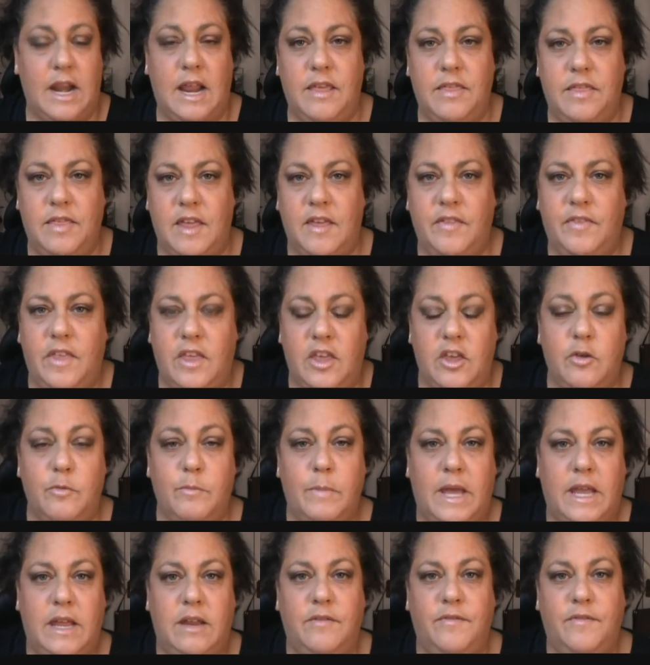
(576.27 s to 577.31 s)
I think that you
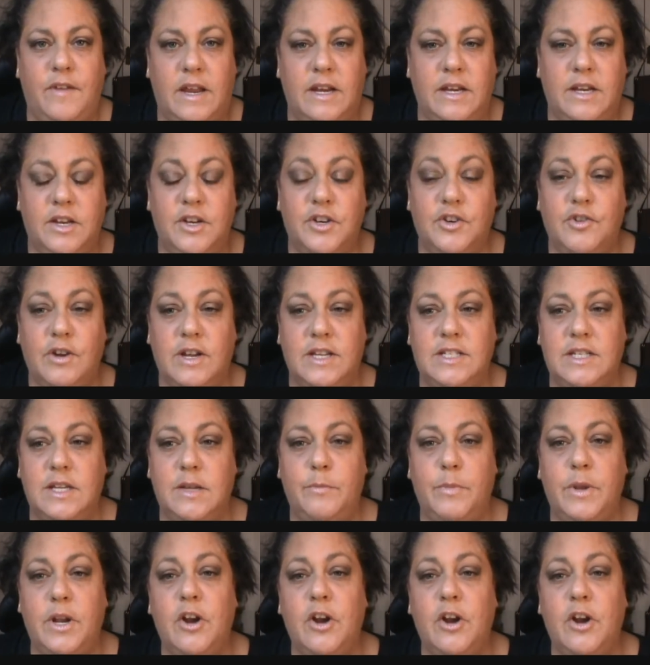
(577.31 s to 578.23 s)
might find interesting.